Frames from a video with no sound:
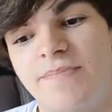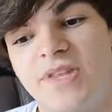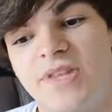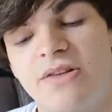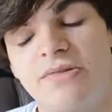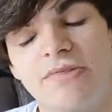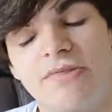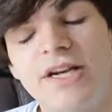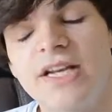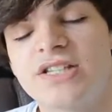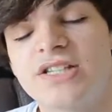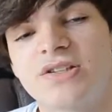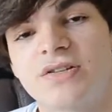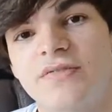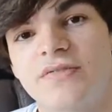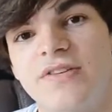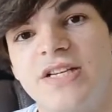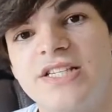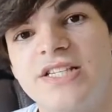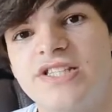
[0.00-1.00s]
You really sort
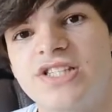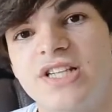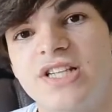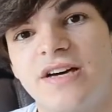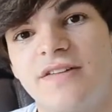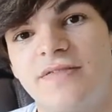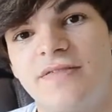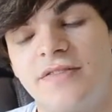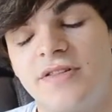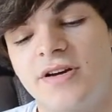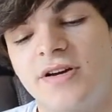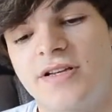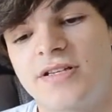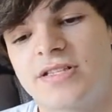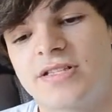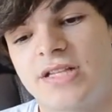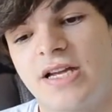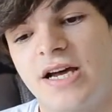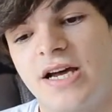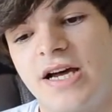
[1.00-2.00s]
of need stuff that